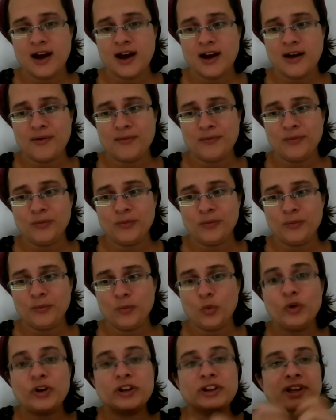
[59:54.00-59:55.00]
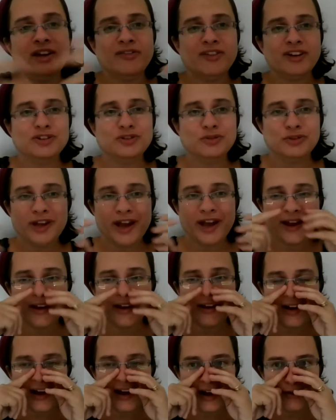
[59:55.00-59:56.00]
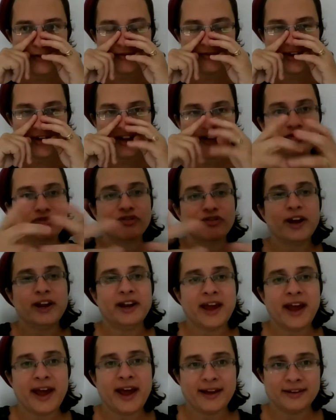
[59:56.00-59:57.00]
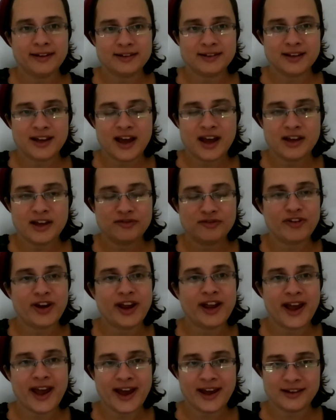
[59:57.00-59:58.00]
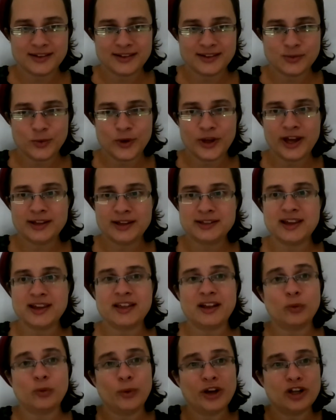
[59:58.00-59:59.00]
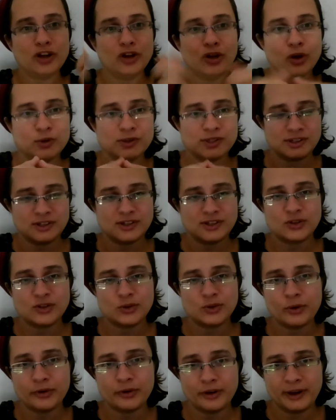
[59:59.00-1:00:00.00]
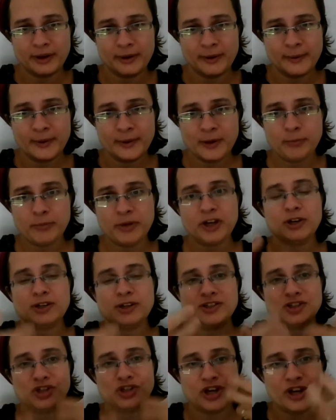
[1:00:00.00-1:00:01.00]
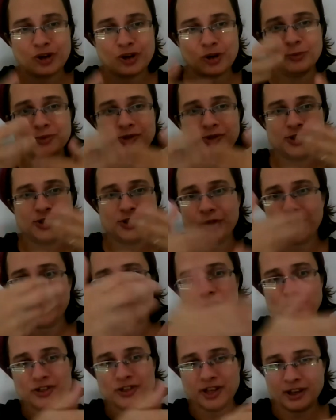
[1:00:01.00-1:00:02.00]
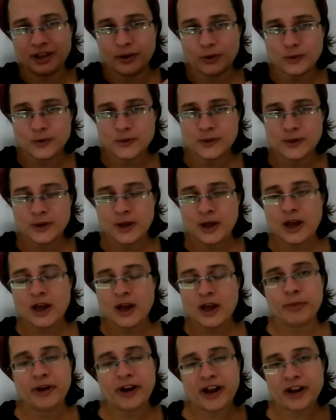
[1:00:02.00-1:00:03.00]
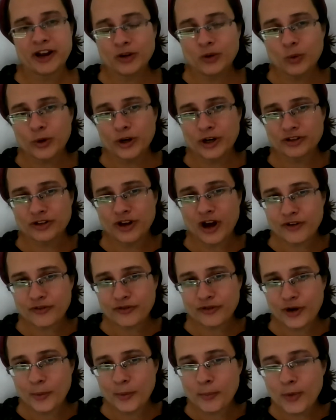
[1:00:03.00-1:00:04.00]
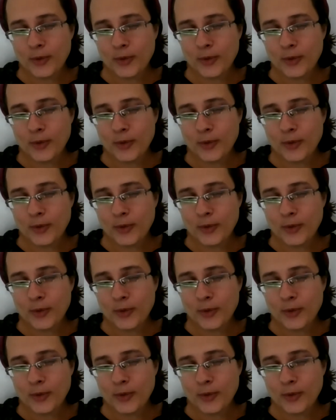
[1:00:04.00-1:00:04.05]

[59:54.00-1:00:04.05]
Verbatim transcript: Um, we're leaving today kind of at frayed hand, at frayed ends. We can't say that we close the story because Jacob's story continues. But I do want to talk for a